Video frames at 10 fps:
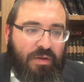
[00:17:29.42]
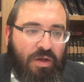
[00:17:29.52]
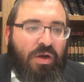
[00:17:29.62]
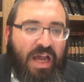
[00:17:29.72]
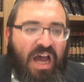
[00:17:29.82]

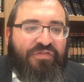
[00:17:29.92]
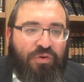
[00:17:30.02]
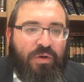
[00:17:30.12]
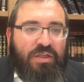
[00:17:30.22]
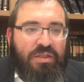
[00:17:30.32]
Okay,
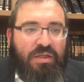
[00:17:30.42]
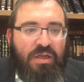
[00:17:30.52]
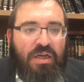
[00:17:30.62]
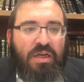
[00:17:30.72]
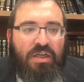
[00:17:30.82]
afterwards.
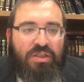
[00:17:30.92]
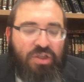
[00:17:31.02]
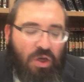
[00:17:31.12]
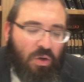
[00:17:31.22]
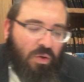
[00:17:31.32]

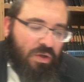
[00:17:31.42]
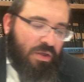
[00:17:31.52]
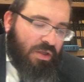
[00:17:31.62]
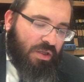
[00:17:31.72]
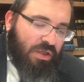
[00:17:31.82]
So
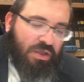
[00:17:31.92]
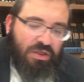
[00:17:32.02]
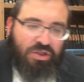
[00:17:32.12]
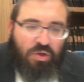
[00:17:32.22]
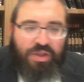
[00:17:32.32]

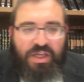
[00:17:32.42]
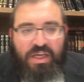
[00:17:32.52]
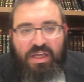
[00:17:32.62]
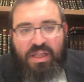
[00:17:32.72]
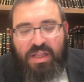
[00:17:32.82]

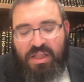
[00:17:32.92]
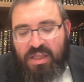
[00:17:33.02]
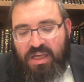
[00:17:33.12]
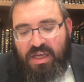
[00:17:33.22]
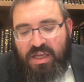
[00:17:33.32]
the
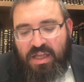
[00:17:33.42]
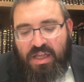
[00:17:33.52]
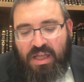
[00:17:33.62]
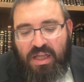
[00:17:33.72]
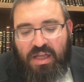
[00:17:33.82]

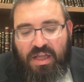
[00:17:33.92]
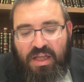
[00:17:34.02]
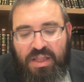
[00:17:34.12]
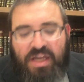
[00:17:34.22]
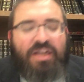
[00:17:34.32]

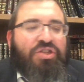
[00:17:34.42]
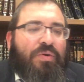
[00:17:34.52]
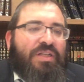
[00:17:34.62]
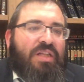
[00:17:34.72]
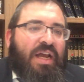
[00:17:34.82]
issue
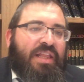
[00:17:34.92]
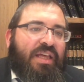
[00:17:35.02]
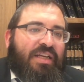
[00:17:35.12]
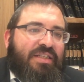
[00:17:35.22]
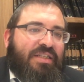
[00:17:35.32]
is like
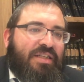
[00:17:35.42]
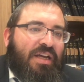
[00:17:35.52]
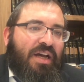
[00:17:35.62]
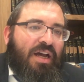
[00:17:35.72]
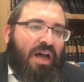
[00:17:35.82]
this.
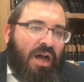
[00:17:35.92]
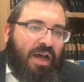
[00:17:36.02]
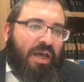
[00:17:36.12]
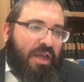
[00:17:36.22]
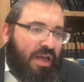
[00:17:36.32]

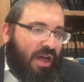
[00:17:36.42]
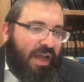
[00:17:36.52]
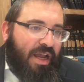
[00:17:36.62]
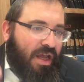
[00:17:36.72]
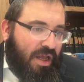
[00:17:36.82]

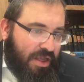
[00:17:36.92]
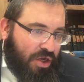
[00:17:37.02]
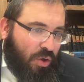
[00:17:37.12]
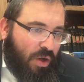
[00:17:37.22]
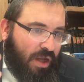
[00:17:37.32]

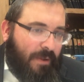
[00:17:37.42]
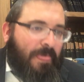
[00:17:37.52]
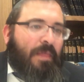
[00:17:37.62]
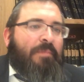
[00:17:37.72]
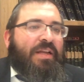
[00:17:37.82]

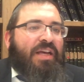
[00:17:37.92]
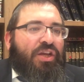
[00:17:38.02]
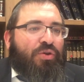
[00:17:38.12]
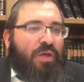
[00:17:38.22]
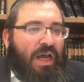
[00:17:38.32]
Let me tell
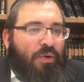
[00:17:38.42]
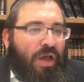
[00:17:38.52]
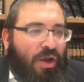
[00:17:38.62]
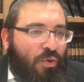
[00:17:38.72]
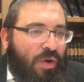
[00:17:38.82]
you
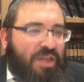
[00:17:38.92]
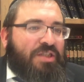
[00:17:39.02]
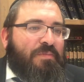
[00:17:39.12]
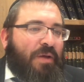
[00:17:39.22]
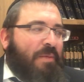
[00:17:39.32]
how it
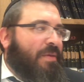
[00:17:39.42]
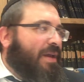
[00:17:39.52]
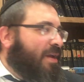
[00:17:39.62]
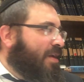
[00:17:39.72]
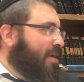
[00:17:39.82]
was by
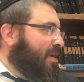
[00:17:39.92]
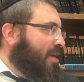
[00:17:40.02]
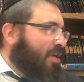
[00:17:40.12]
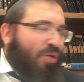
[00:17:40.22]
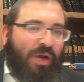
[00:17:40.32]
me
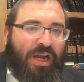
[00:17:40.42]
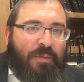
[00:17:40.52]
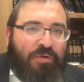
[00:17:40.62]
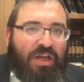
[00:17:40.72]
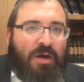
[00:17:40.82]
growing
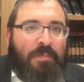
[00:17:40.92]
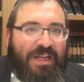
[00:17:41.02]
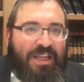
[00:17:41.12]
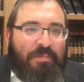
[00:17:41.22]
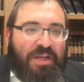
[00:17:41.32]
up with
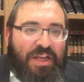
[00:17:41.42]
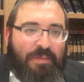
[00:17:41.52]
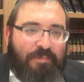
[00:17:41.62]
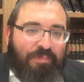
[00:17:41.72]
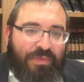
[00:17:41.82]
Arbat Aminim.